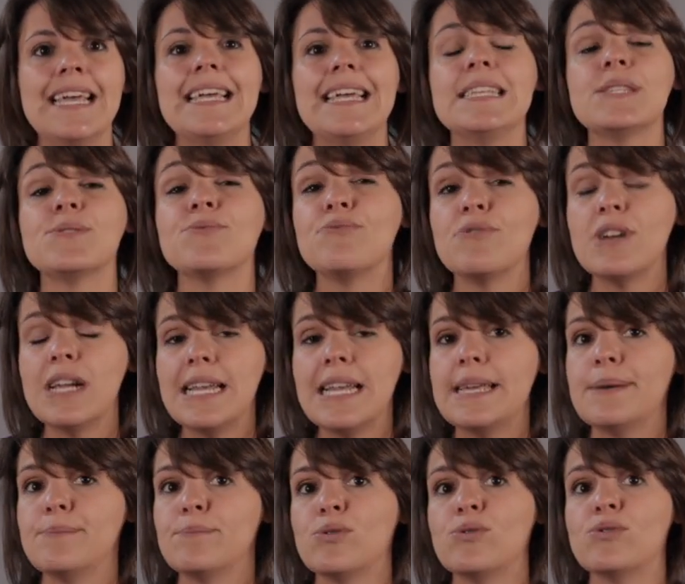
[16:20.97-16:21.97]
It's
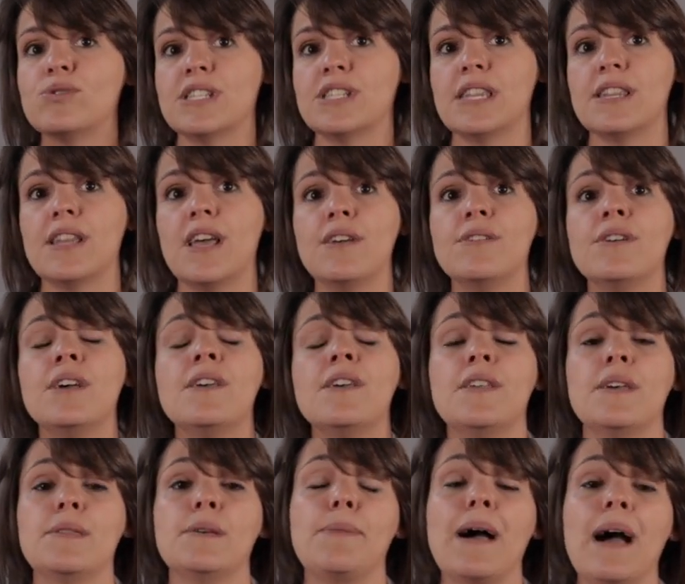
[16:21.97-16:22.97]
really important, though,
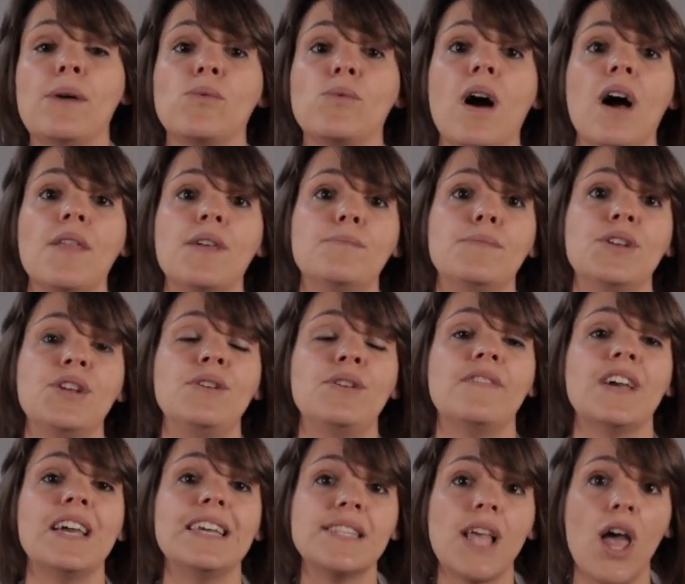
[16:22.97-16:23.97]
that the Patwardhan
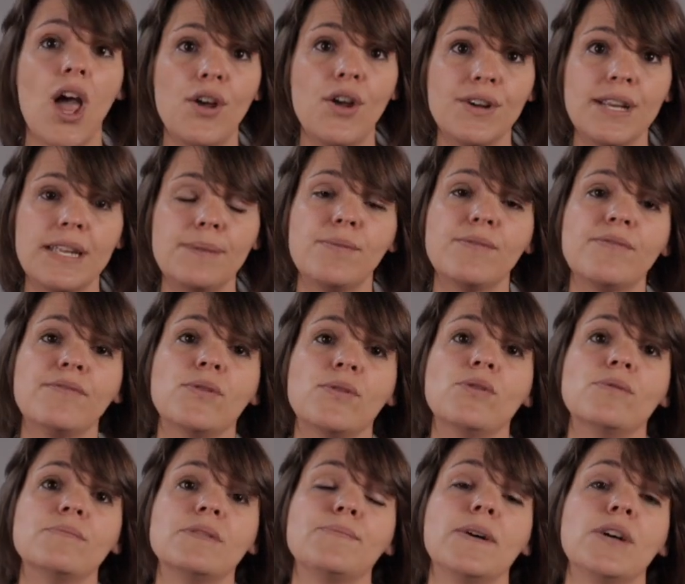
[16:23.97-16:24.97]
manoeuvre is only
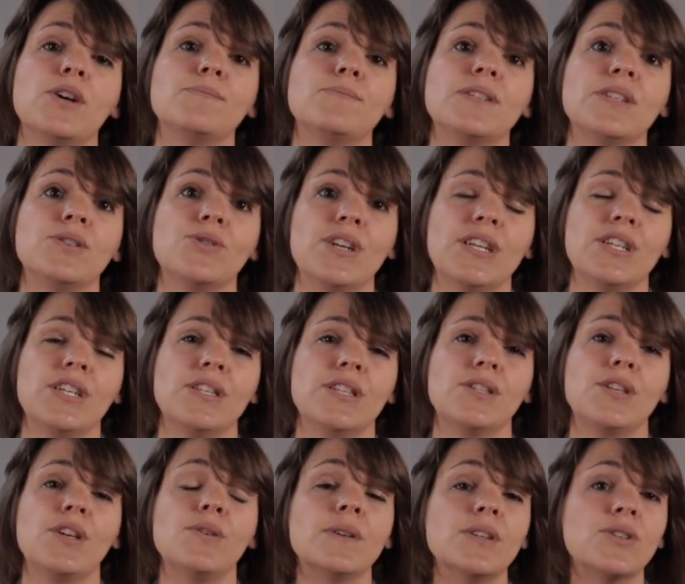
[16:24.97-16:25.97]
performed by
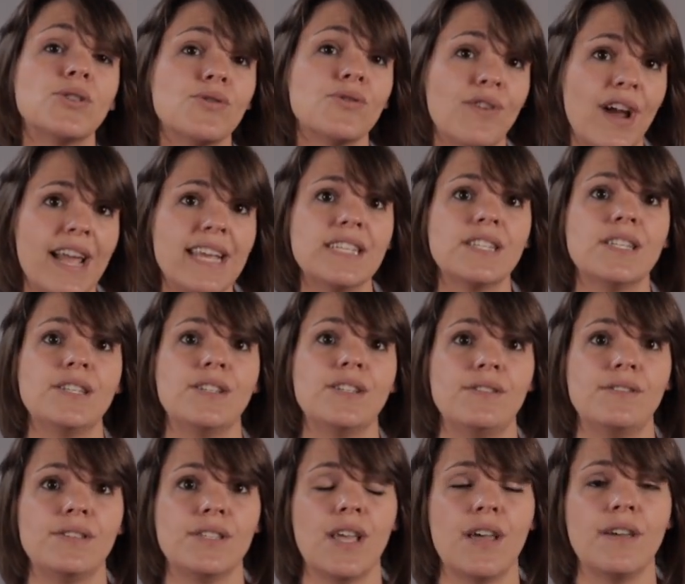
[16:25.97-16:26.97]
obstetricians who are trained to
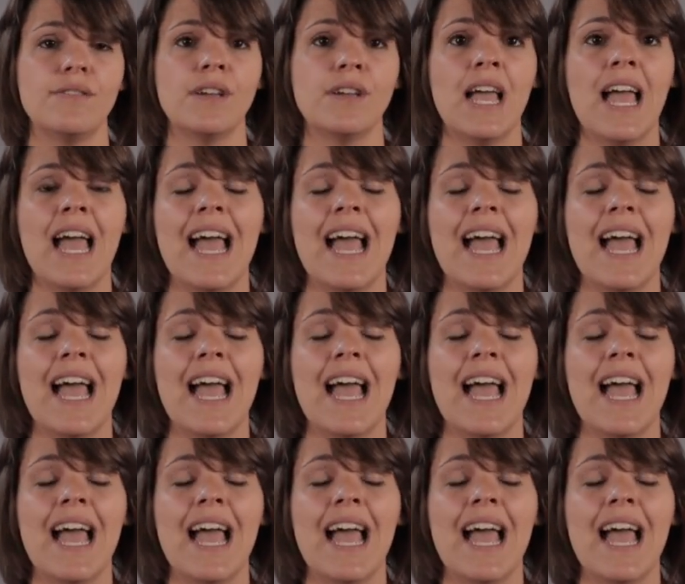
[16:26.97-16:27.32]
do so,